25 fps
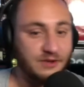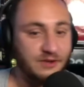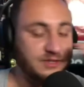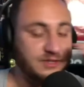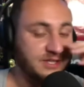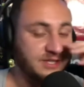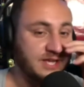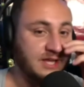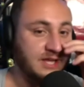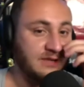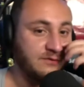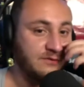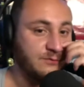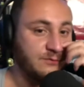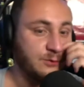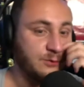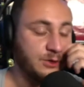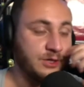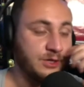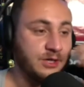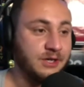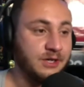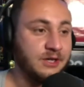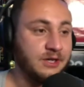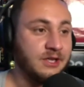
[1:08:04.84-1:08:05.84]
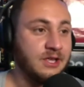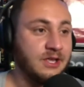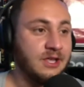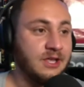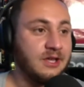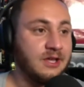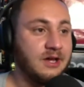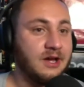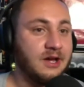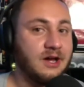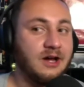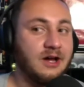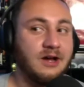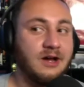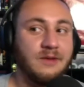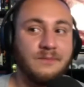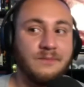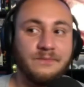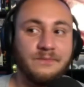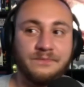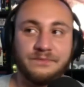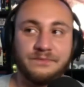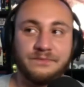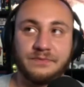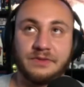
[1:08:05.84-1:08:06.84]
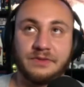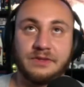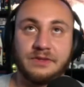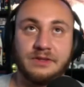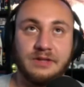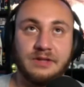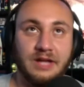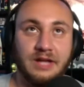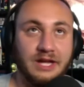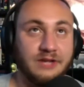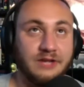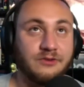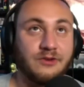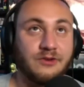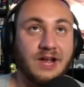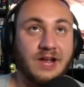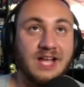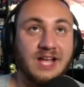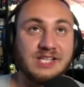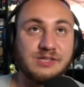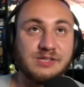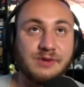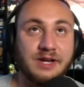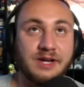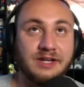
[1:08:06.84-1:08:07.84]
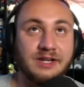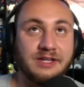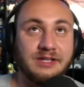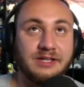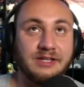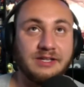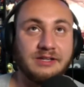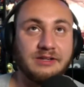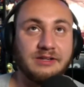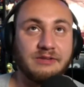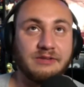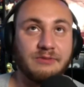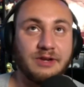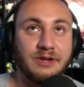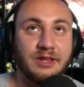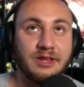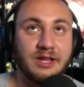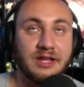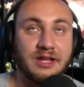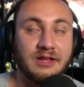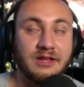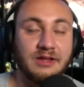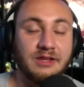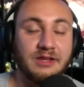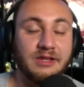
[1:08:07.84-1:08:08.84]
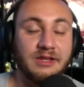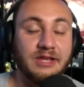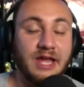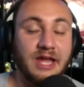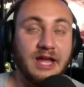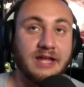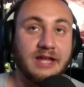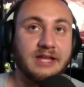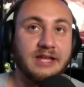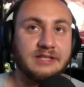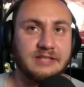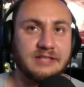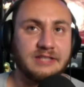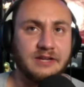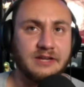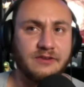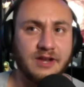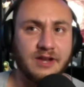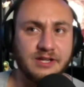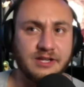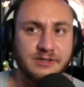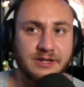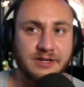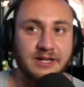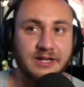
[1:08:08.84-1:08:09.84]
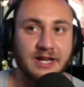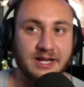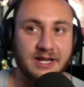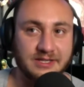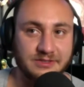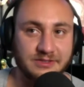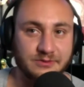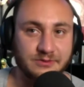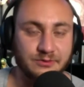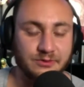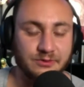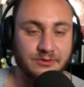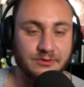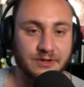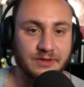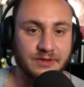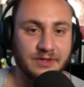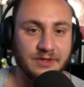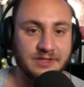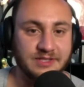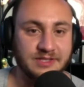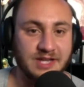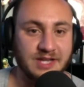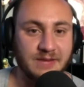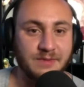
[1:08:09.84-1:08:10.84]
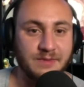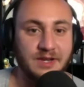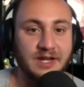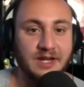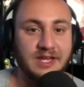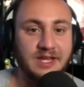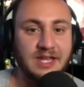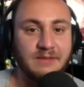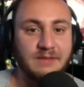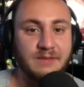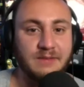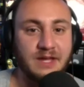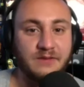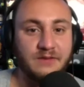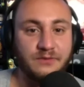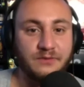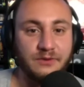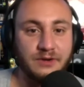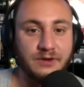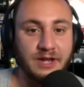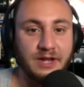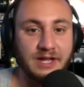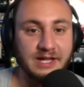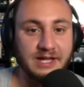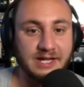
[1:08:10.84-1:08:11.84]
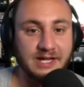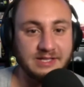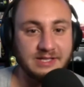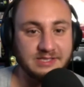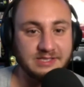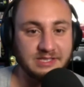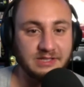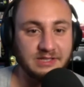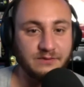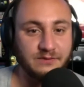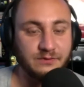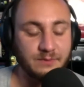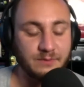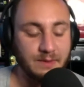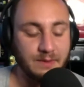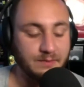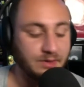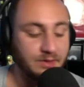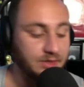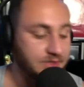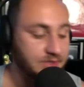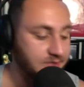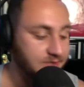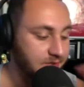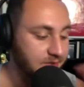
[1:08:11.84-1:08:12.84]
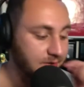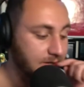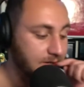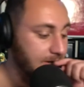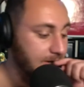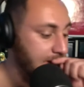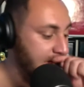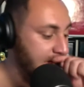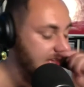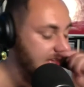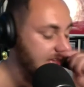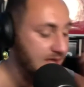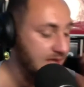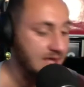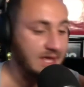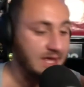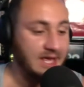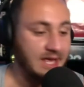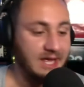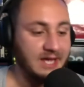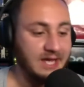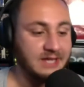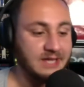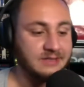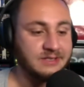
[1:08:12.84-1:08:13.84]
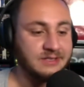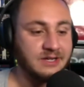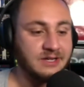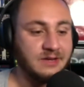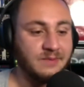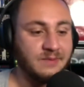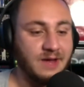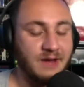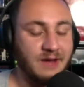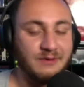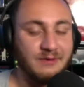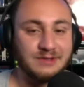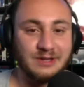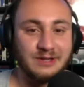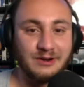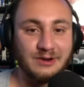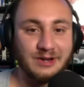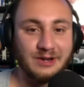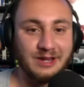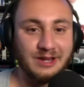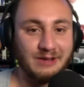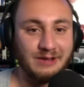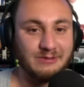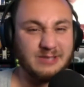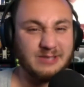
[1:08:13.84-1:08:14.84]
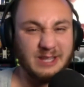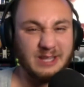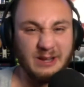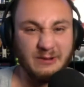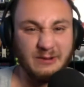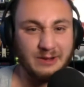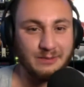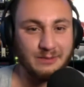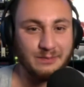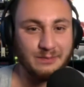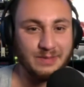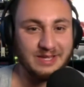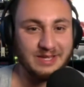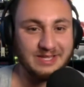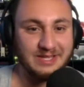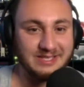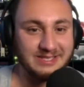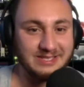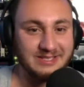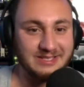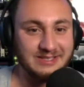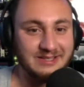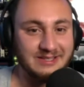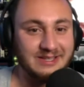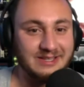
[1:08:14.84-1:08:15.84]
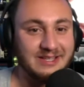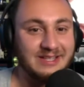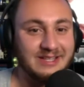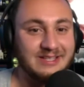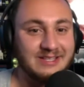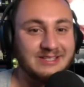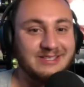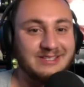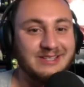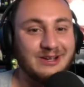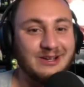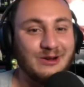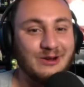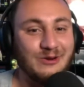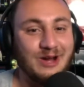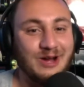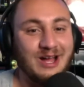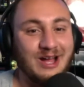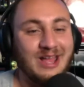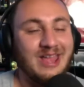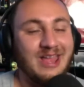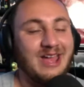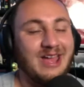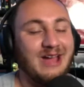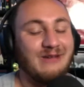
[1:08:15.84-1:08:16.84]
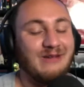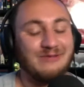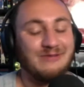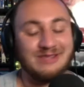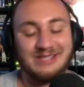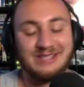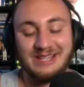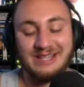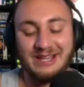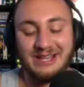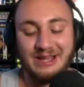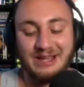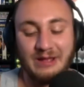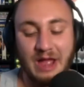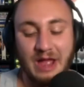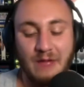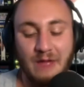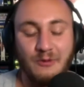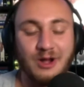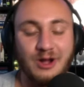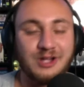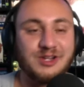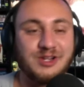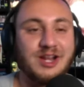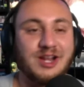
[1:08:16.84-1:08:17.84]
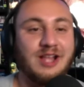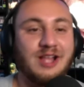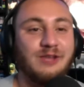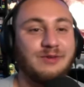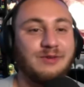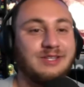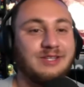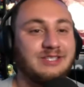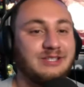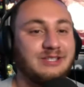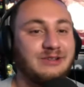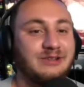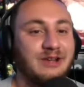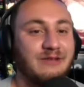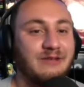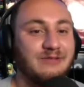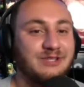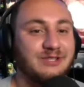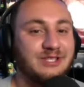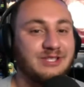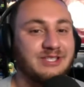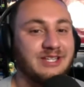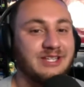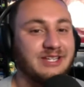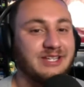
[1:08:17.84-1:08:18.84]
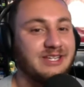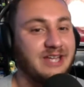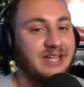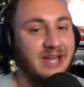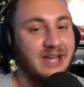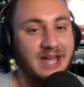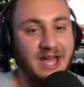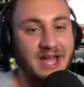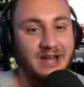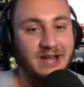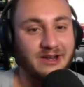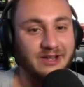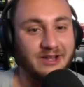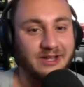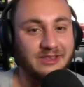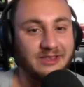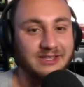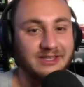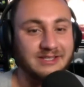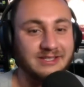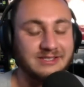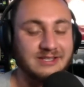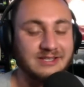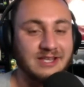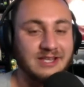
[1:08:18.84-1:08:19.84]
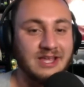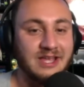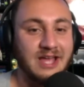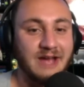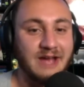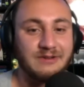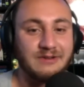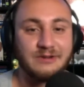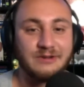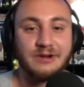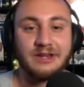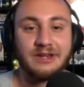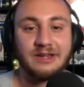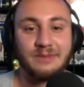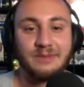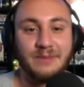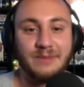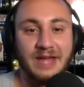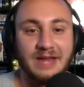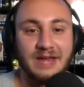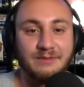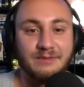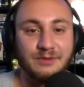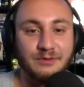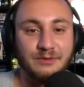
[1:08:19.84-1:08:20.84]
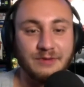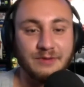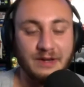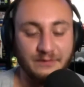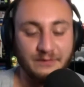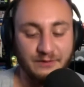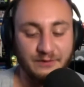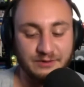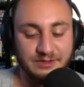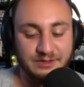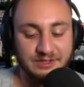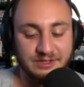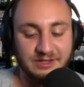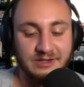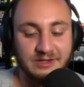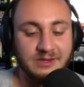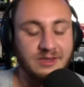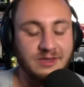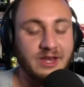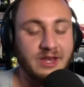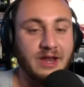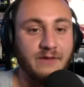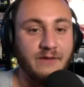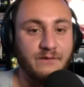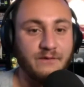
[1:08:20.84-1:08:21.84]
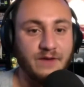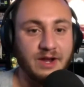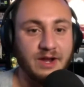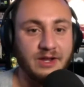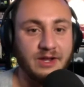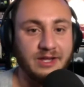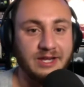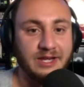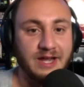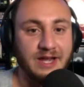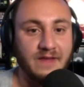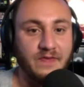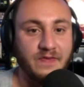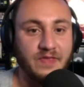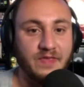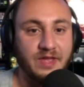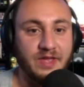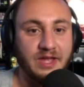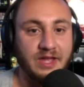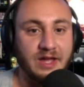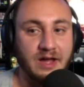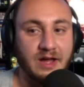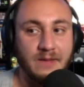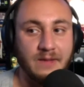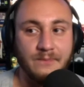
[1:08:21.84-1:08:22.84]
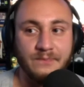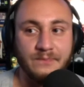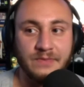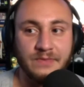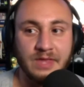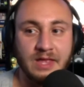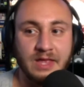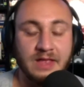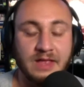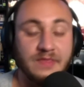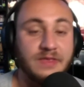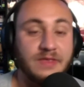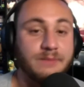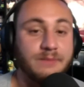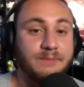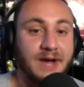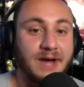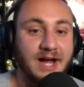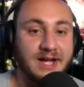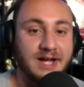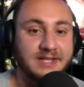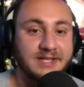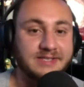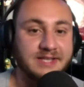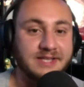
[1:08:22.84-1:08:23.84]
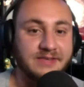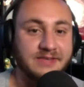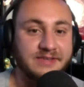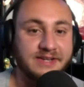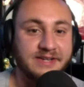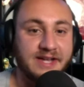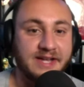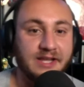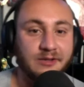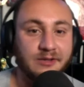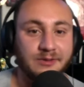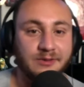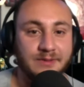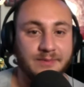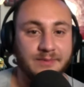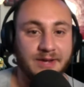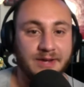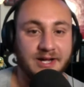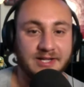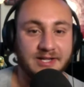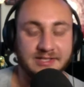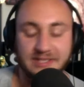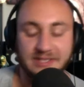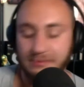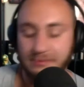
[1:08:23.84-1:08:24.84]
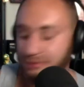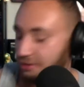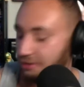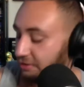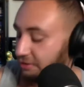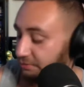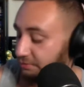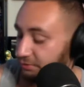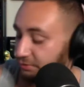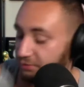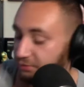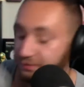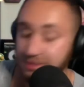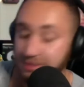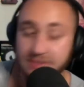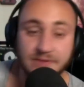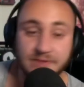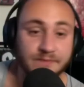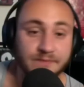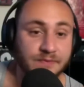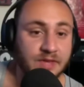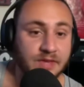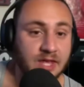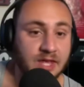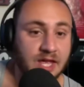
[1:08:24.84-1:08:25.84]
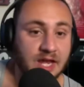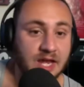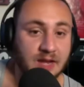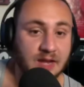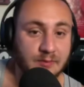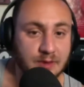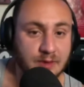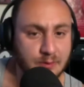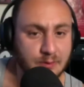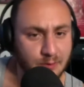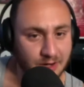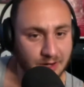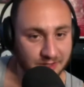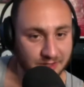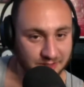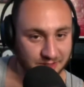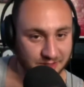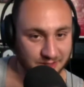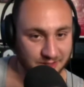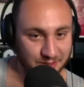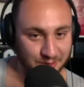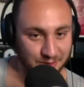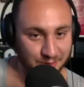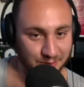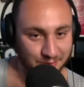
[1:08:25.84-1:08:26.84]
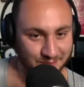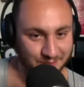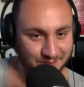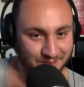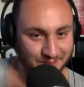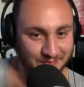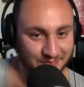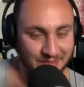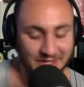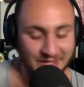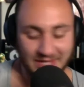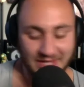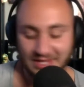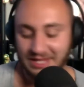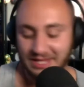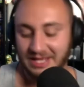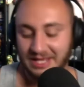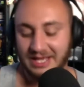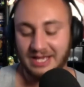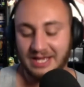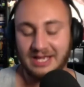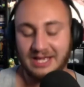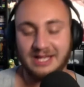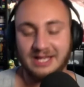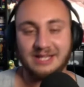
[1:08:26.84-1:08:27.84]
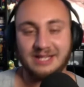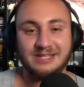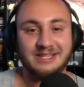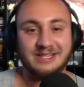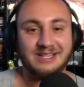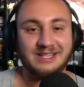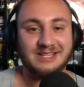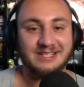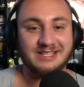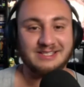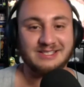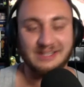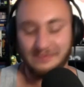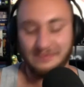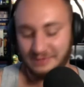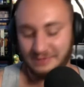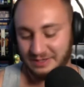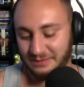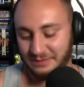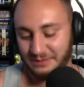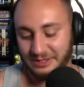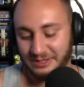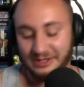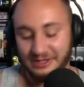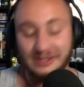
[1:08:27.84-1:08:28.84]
California. I graduated. When did that kind of? Yeah, because I graduated high school around that time. Then I came back for AIT for my military, and I was already pissed. So I watched Halloween 2, and I was just like, yeah, I don't like this. I was already in a bad mood when I first seen it, and then I finally got the box set, the Halloween box set with all the movies, and I rewatched 2, and something hit me.